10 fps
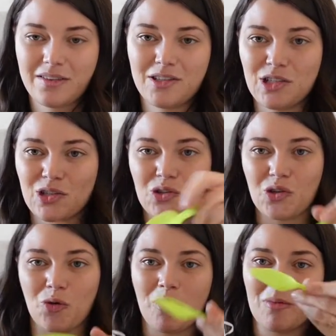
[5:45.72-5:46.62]

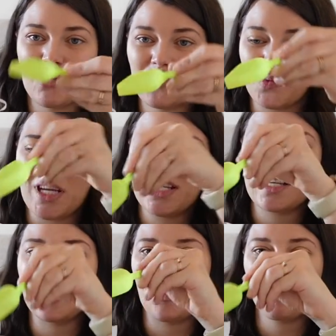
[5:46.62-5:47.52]
scoop up the sweets
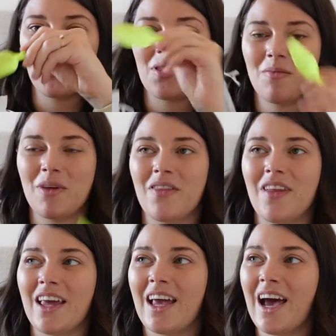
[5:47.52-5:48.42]
and like put them in
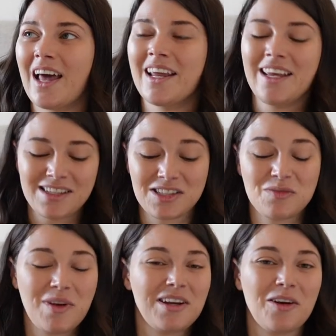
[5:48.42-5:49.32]
there and it's just
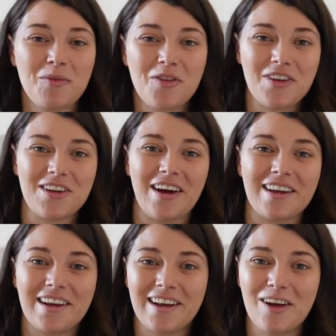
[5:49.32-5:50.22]
made our movie night
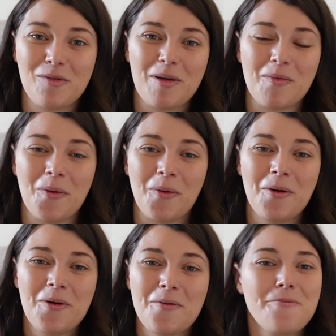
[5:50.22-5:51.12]
like a little bit more
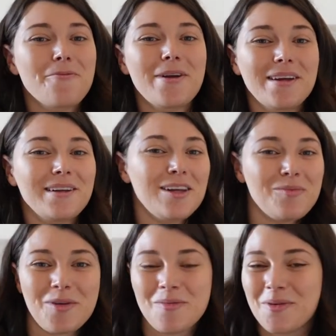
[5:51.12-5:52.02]
real, a little
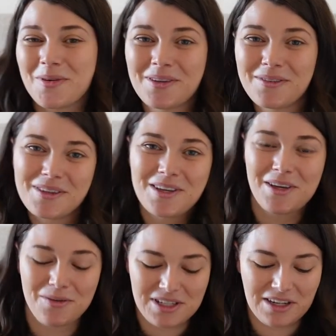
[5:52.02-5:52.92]
bit more
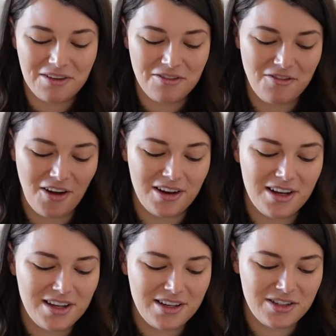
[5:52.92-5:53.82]
cuter and fun.
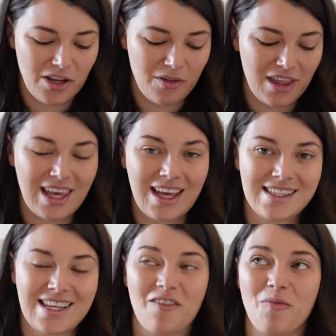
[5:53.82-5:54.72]
So the
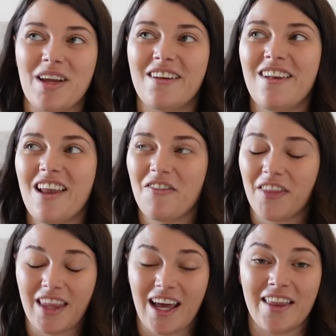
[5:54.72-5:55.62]
kids have been
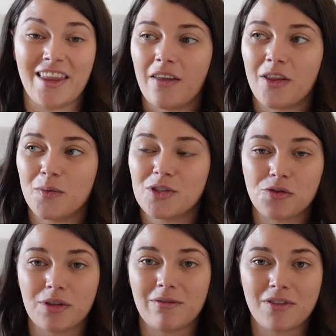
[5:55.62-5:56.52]
loving that and they, they always
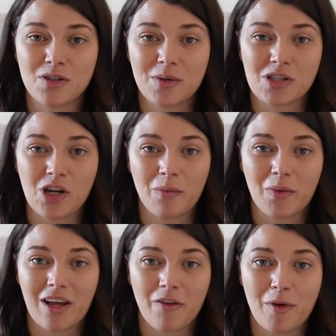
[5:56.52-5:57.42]
scream for the sweet shop
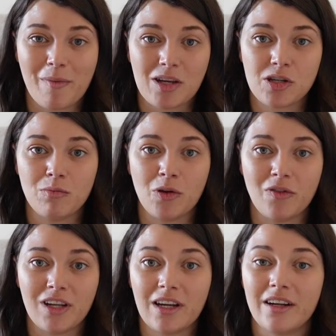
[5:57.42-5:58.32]
whenever we mention
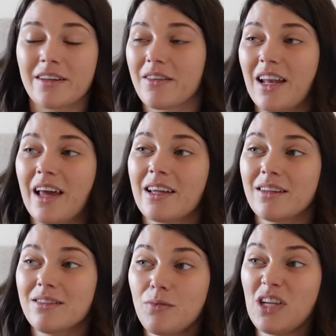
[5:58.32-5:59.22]
movie night. They're like,
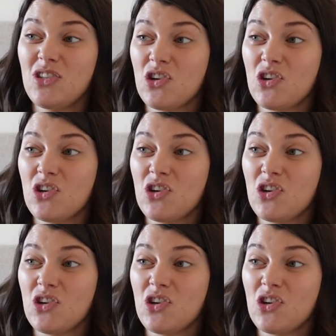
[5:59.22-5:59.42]
sweet